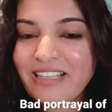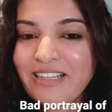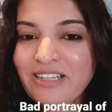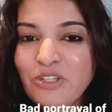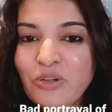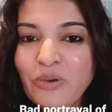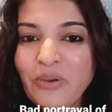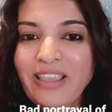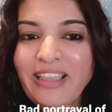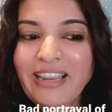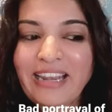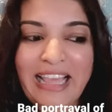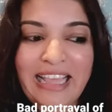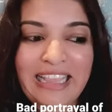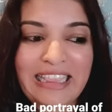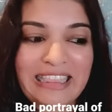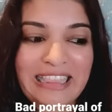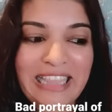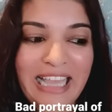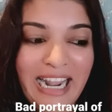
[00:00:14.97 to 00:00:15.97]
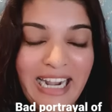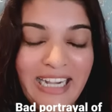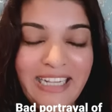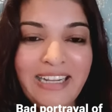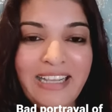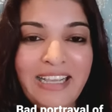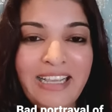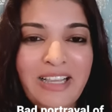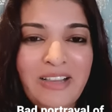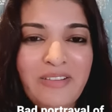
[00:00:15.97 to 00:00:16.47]
They're showing like
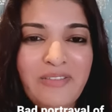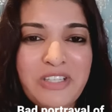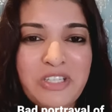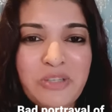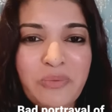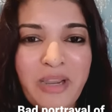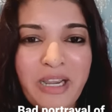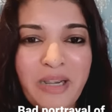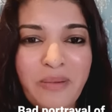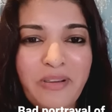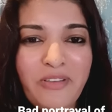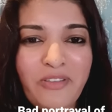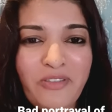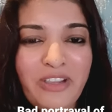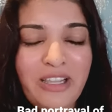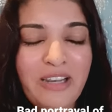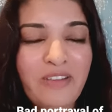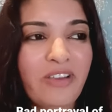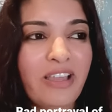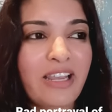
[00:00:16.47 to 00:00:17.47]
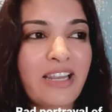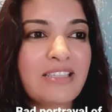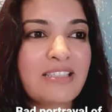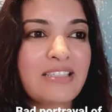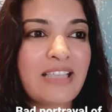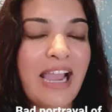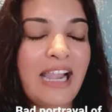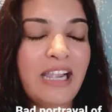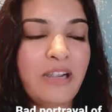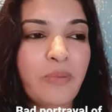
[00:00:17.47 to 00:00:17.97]
that, which made me feel very
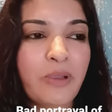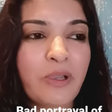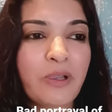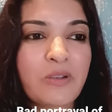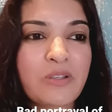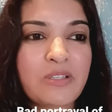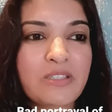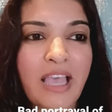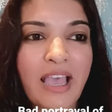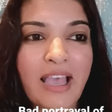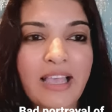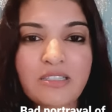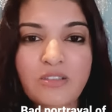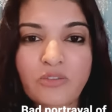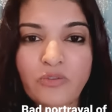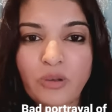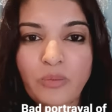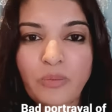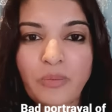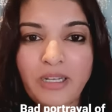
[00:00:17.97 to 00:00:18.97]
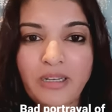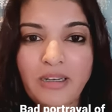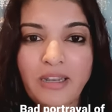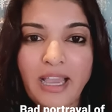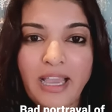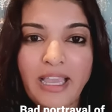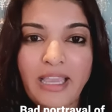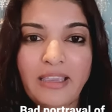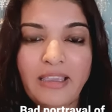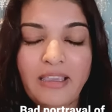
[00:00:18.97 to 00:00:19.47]
sad because as women,
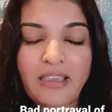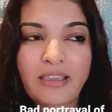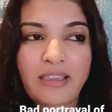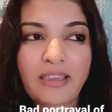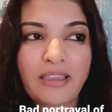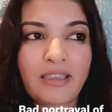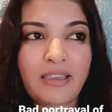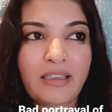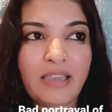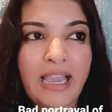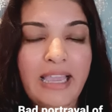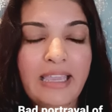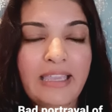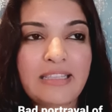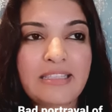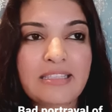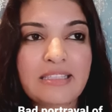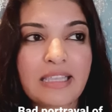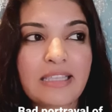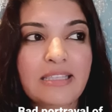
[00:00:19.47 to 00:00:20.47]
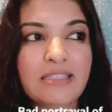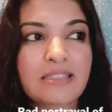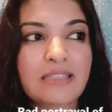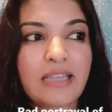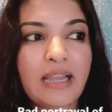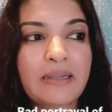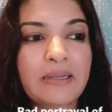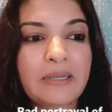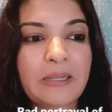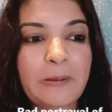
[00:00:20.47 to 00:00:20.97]
I can sense
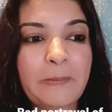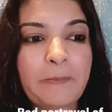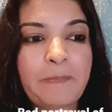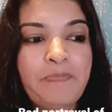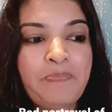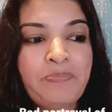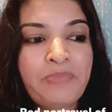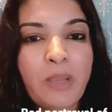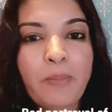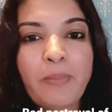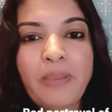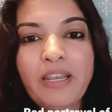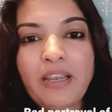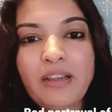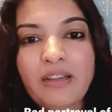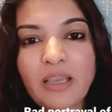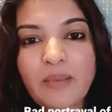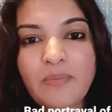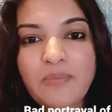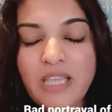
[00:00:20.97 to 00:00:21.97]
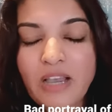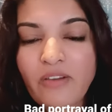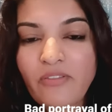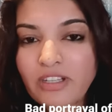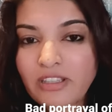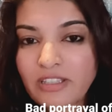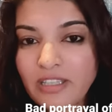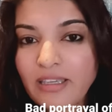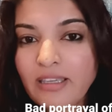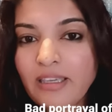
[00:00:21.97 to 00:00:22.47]
that many a times
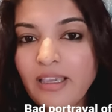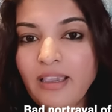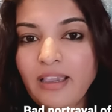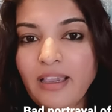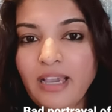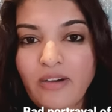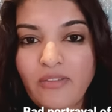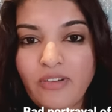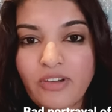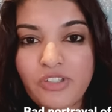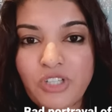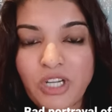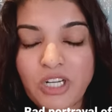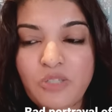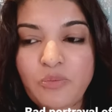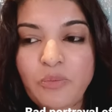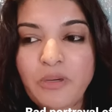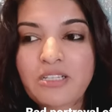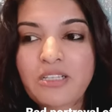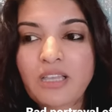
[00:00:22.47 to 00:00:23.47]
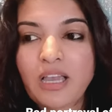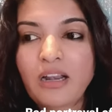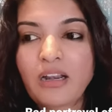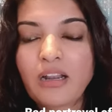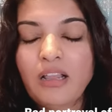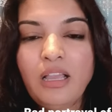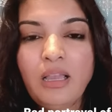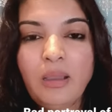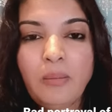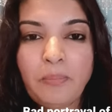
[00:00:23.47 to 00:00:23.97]
our thinking, our judgments
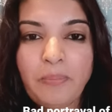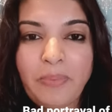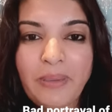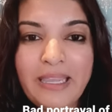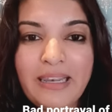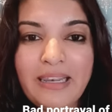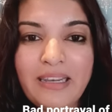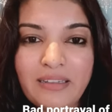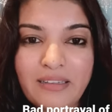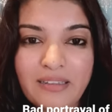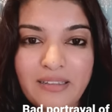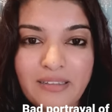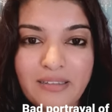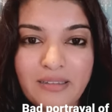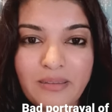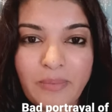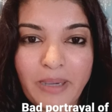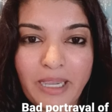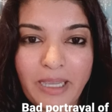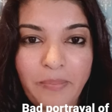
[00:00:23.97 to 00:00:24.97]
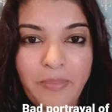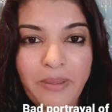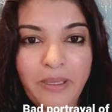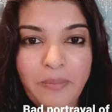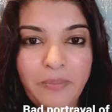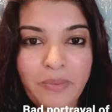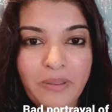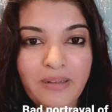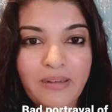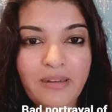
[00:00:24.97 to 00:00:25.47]
are belittled by
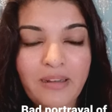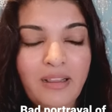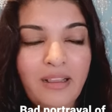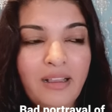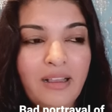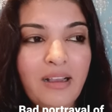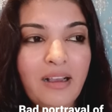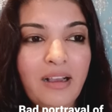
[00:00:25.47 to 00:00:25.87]
people